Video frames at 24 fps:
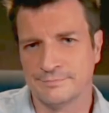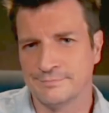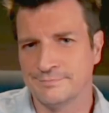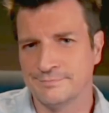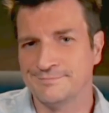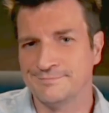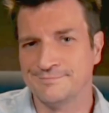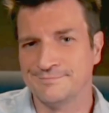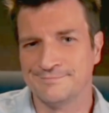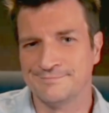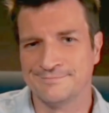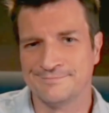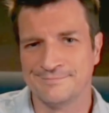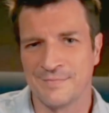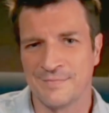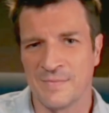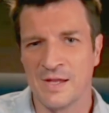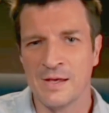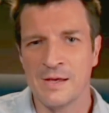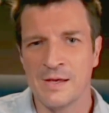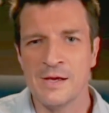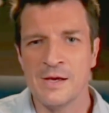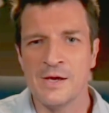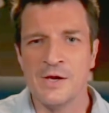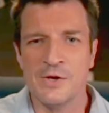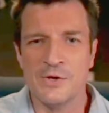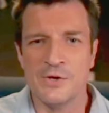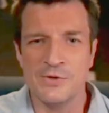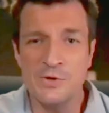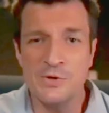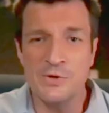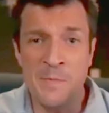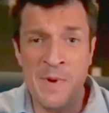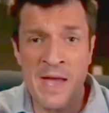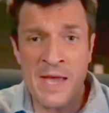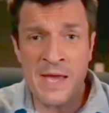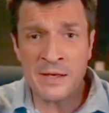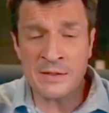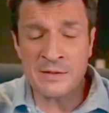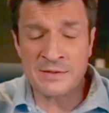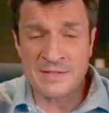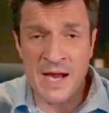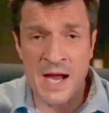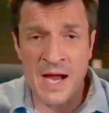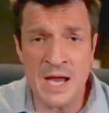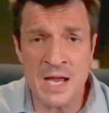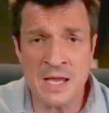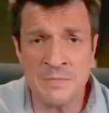That was nice. Um, just Made don't. a
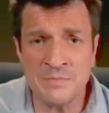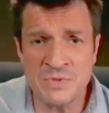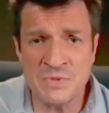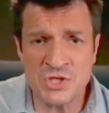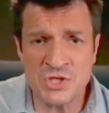time